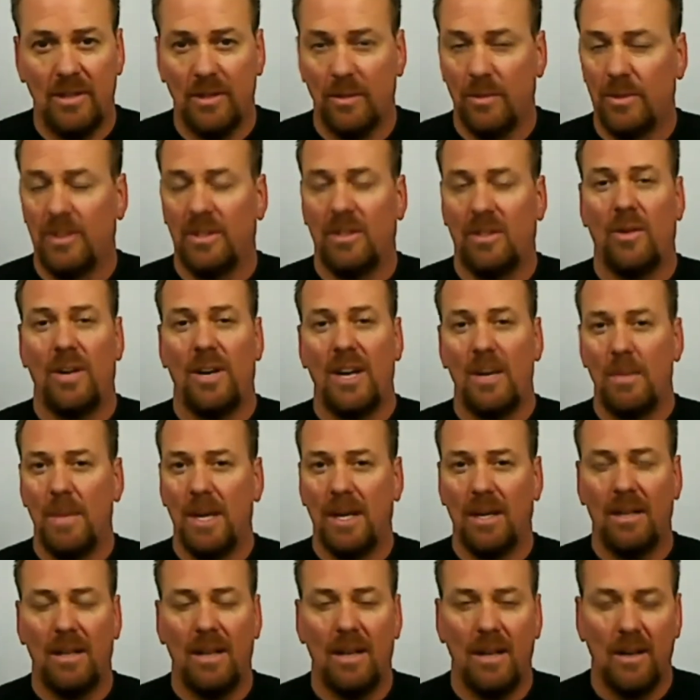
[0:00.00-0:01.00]
It was great,
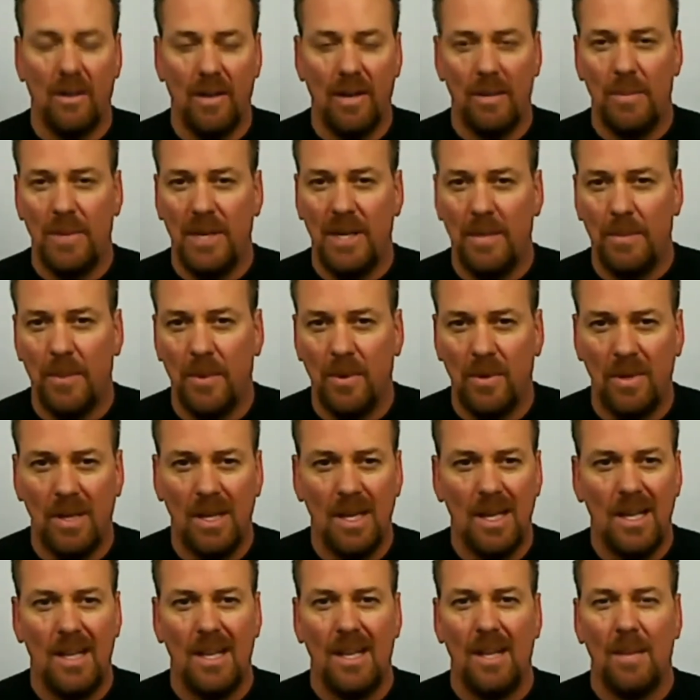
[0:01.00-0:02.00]
met a lot of great people,
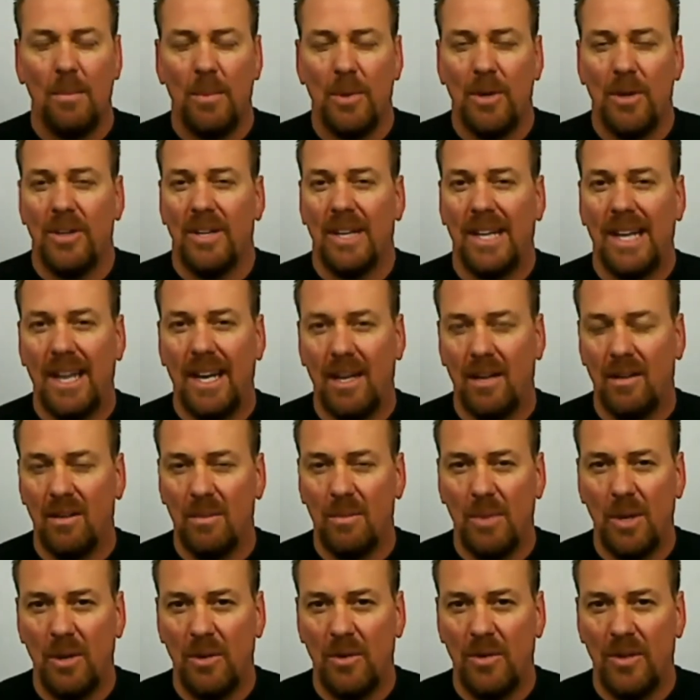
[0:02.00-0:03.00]
burned the candle at
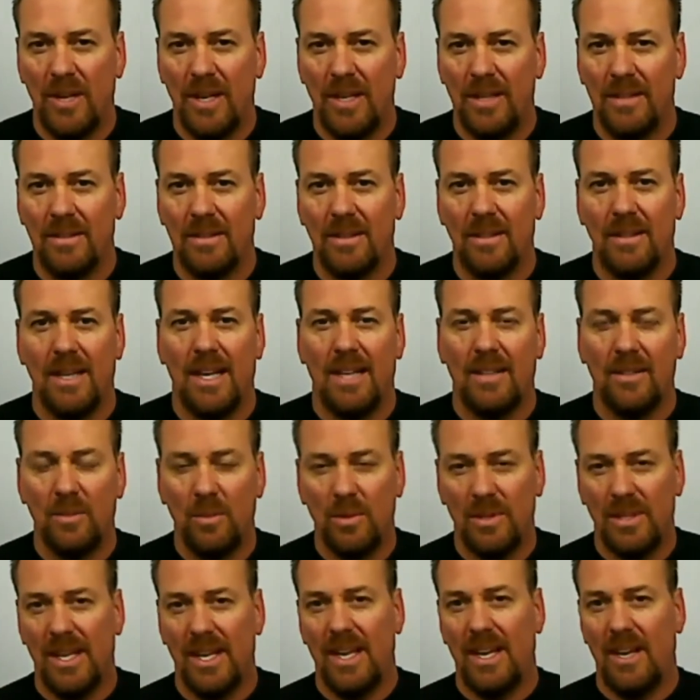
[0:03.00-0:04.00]
both ends, and that's
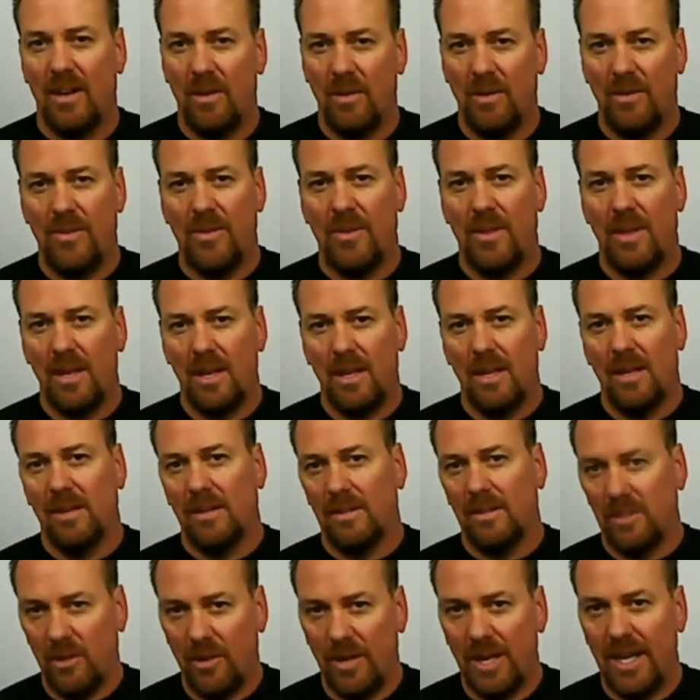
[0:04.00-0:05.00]
when the health
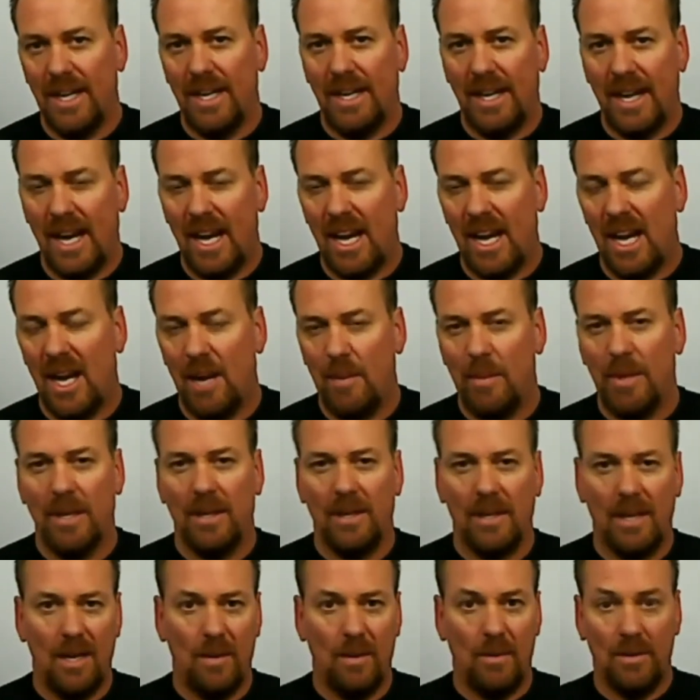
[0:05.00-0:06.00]
screen came,
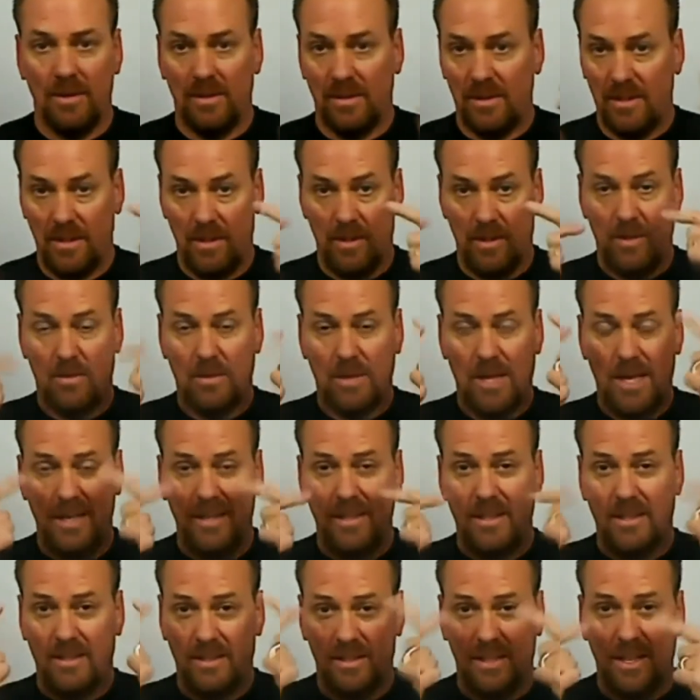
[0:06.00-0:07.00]
and I was, I had
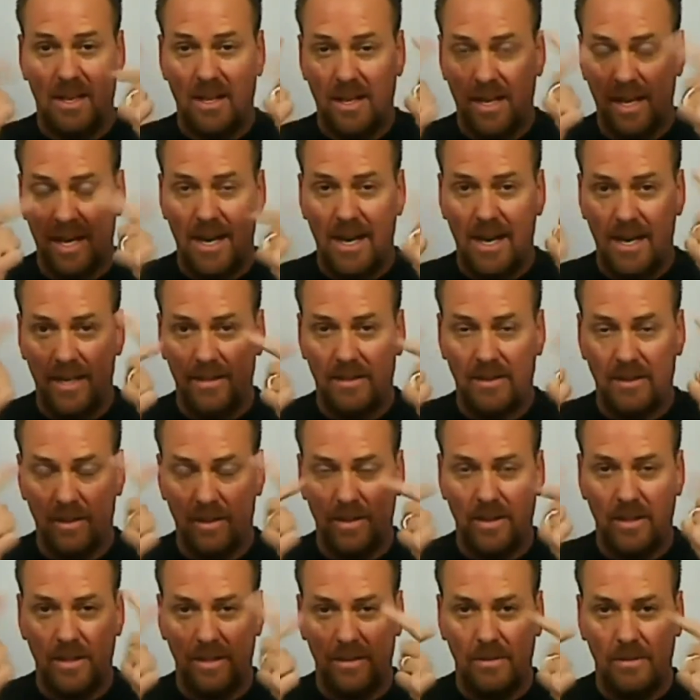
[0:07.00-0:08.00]
the skunk eyes, or
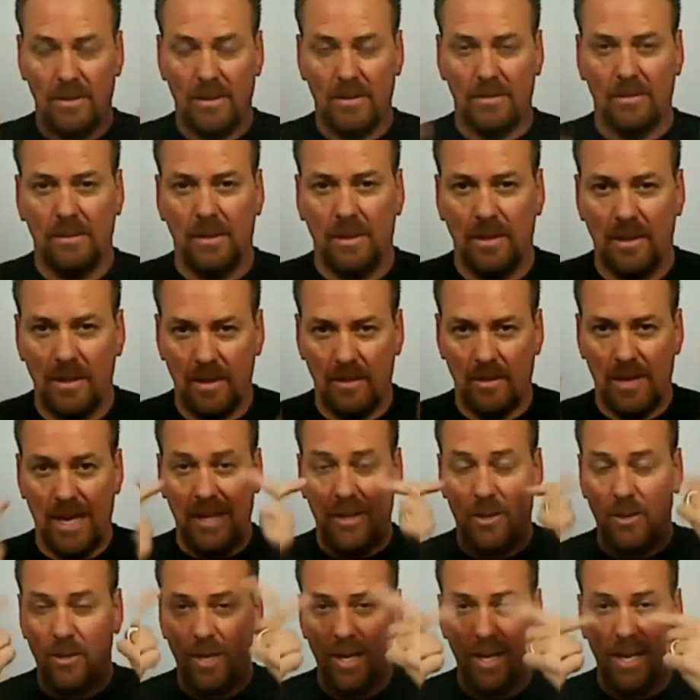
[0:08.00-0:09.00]
the
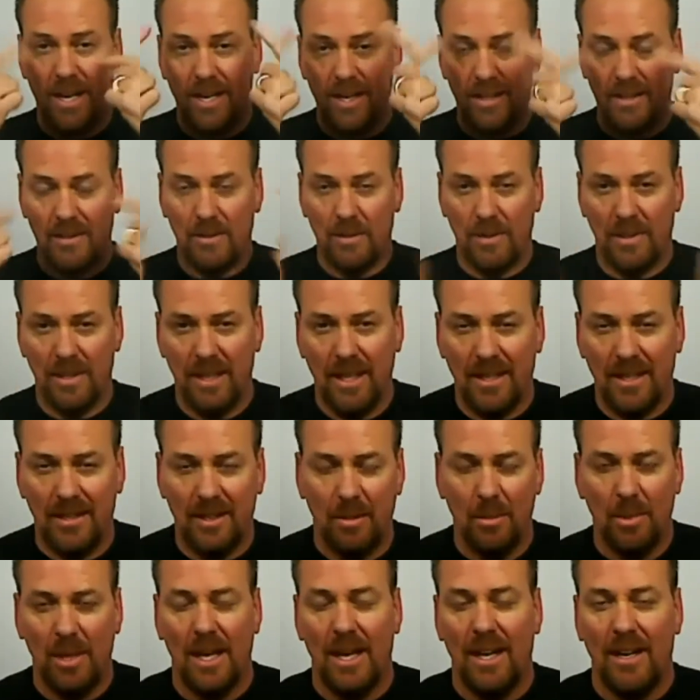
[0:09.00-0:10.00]
raccoon eyes where you got the
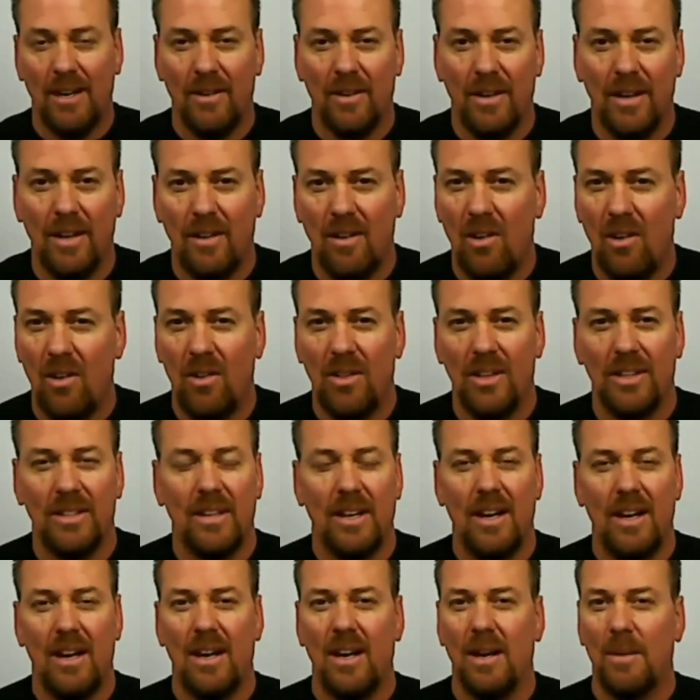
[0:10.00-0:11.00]
black around all the
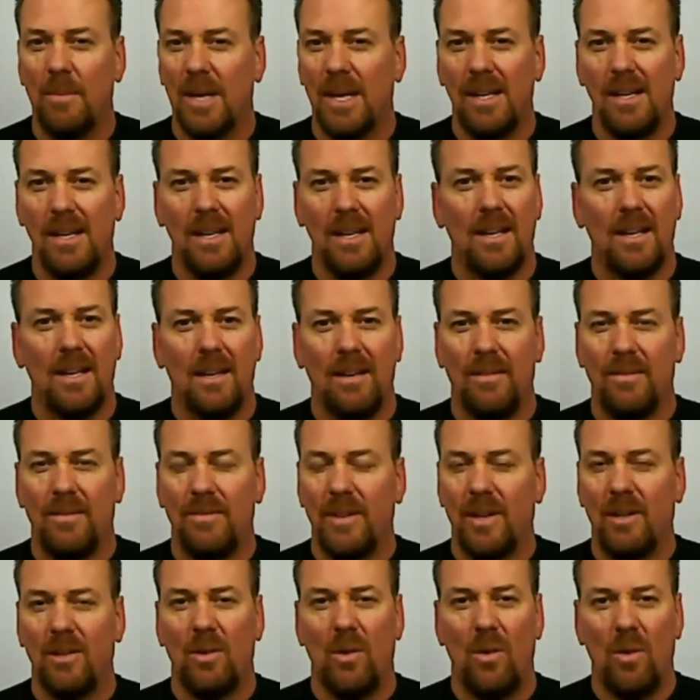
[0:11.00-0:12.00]
time.
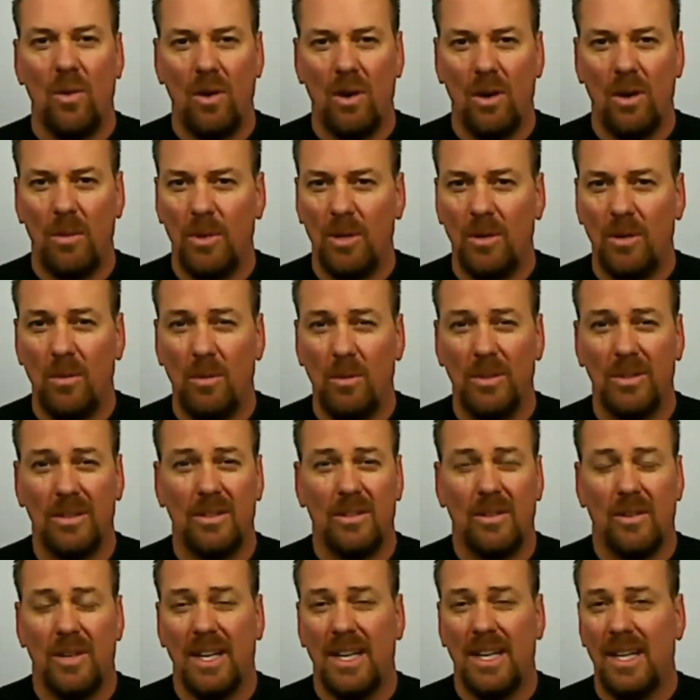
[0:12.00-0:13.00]
Felt horrible, was
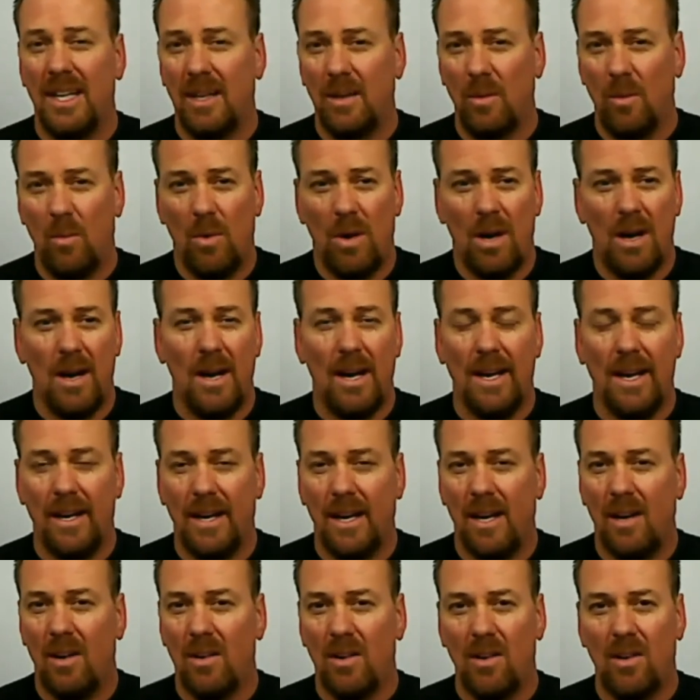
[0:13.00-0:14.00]
drinking wine and
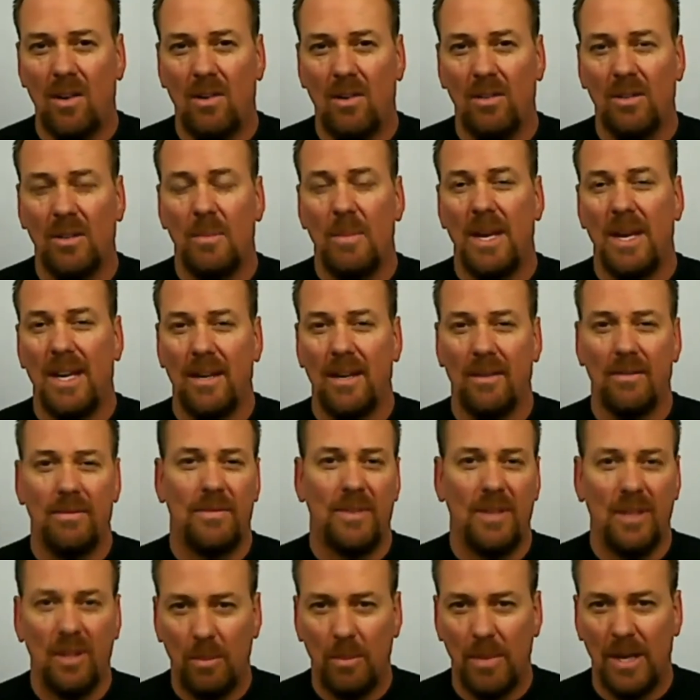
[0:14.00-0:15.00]
alcohol to make it
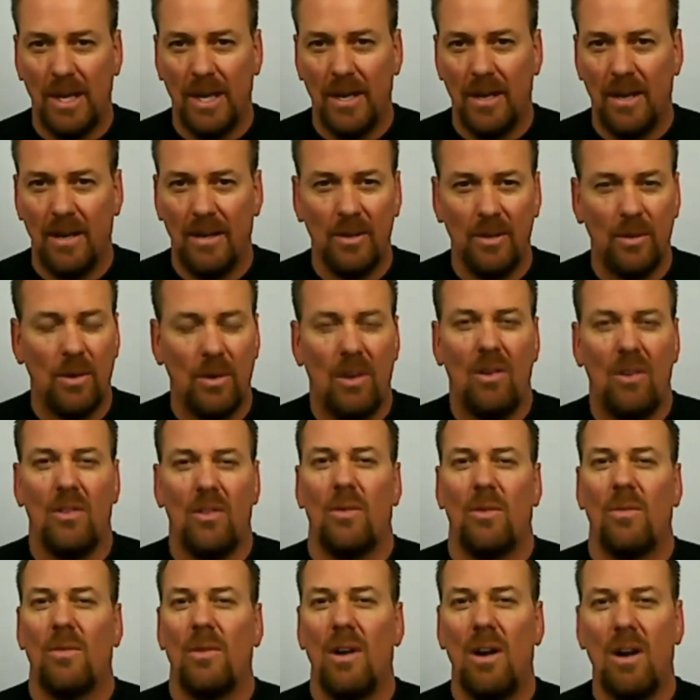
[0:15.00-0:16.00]
feel better, doing all
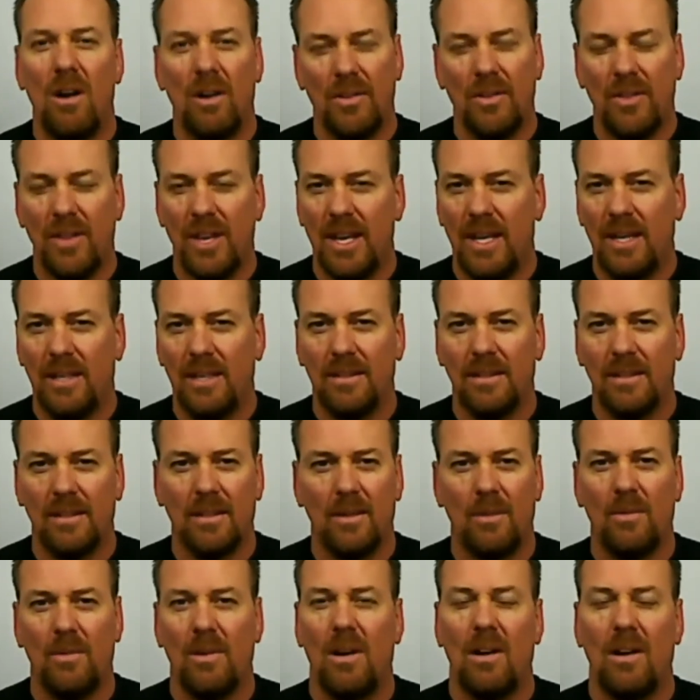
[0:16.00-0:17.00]
the wrong things at
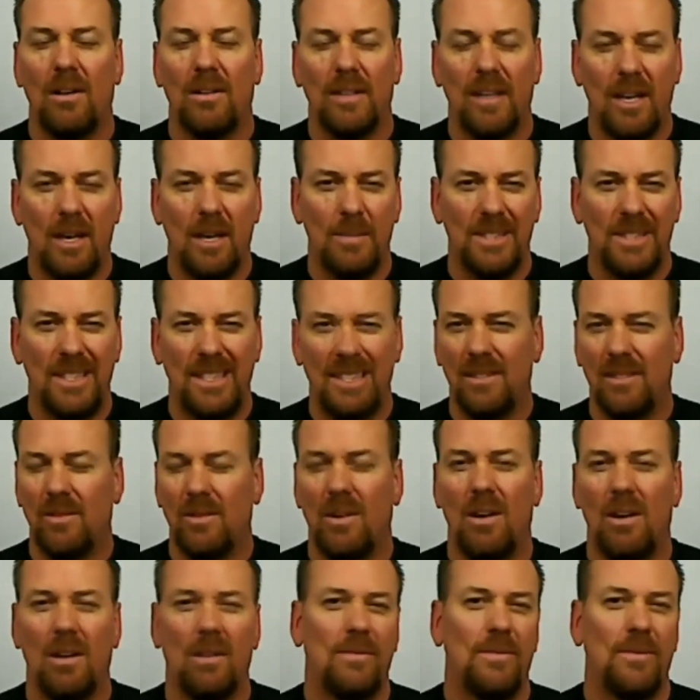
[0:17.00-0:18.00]
the wrong times, eating the
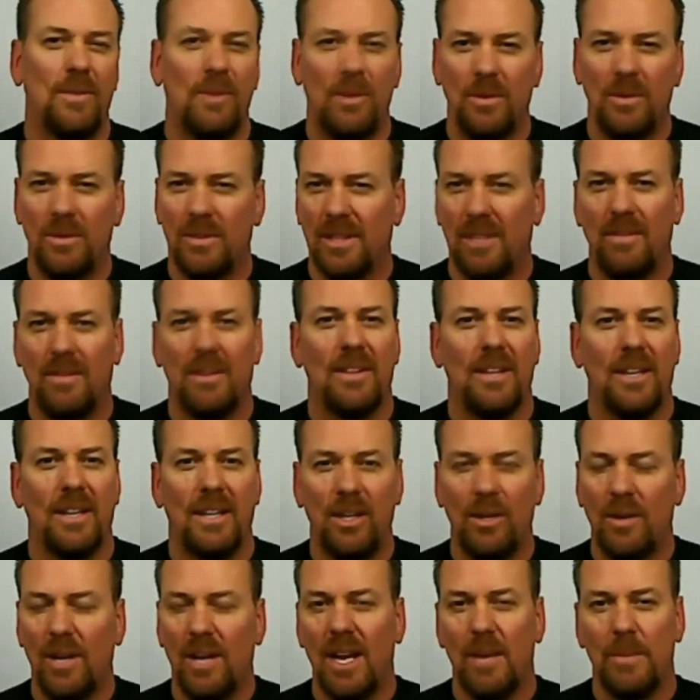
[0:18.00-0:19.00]
wrong foods, everything,
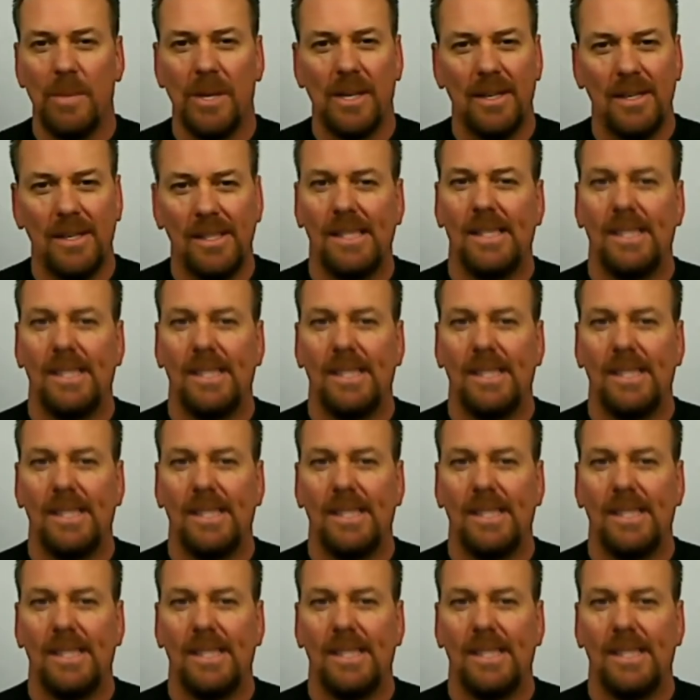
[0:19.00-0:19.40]
you name it.